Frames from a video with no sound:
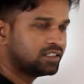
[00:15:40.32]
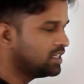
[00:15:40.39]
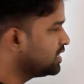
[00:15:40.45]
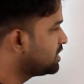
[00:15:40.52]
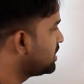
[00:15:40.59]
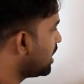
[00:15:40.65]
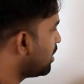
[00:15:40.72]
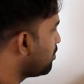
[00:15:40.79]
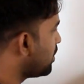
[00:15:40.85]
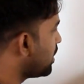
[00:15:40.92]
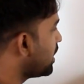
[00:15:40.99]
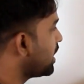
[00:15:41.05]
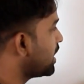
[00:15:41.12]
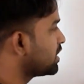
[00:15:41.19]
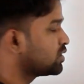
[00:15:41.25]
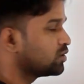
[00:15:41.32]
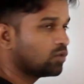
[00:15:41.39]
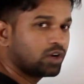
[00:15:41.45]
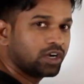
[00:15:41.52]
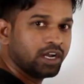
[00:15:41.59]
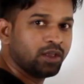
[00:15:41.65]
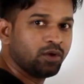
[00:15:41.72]
this number has
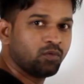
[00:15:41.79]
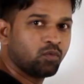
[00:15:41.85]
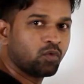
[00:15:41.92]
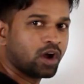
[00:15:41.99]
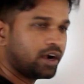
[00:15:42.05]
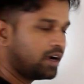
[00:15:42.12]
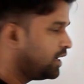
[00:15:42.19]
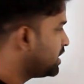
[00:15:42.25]
only 1